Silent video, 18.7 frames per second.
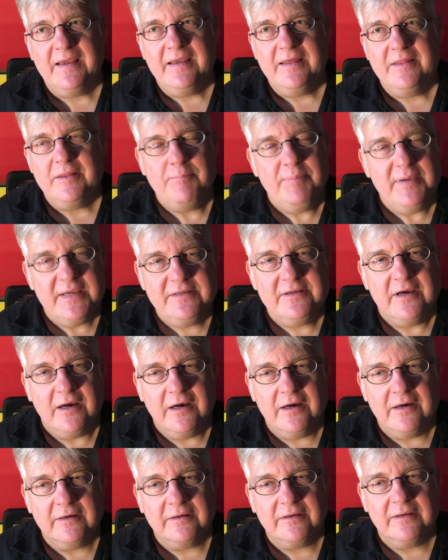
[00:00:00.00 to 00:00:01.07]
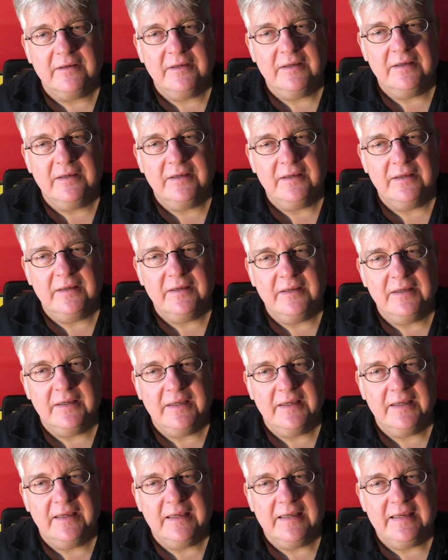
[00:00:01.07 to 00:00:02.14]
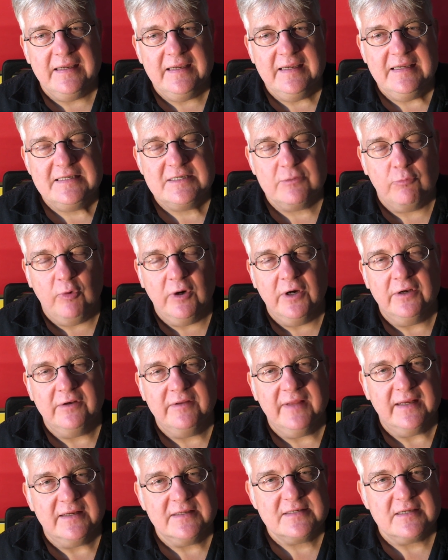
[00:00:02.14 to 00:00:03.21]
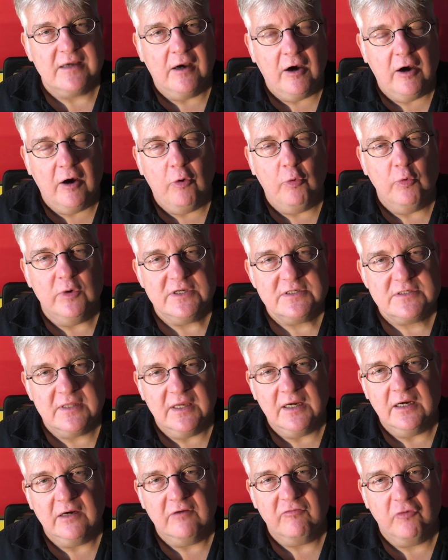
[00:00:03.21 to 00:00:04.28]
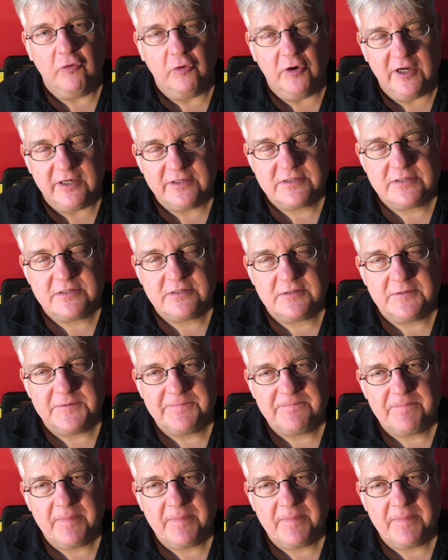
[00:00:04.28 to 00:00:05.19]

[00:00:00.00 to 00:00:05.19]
The pig dog is the one that is always there for us.